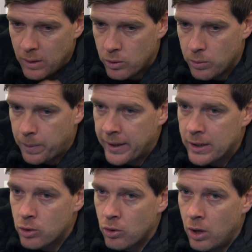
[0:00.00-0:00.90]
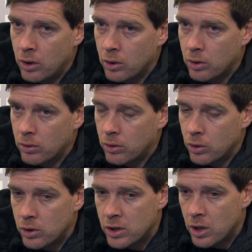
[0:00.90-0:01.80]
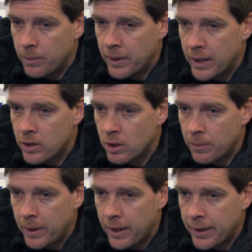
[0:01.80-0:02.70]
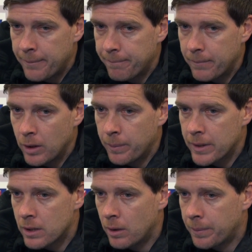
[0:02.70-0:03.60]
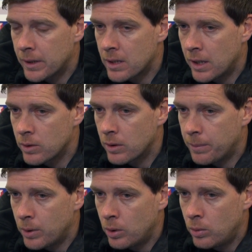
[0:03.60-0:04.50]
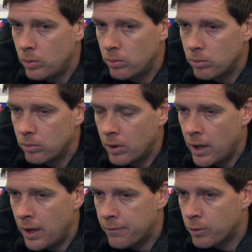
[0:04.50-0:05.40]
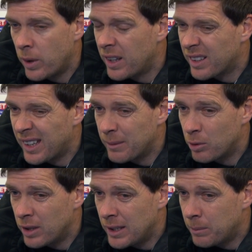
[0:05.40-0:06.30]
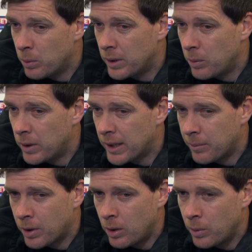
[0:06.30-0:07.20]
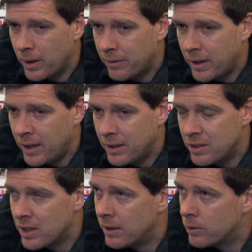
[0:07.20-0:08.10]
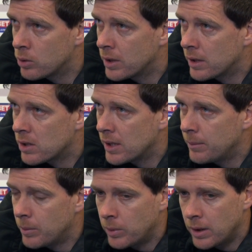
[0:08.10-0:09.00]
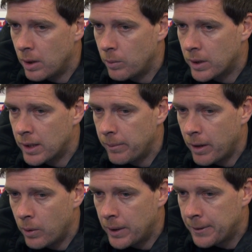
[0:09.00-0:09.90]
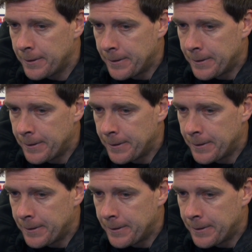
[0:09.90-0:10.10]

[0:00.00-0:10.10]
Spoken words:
I just played strong, good determination about it. A little bit sloppy at times with the ball throughout the game, really. But we kept going. We have high energy levels in our team and we keep going.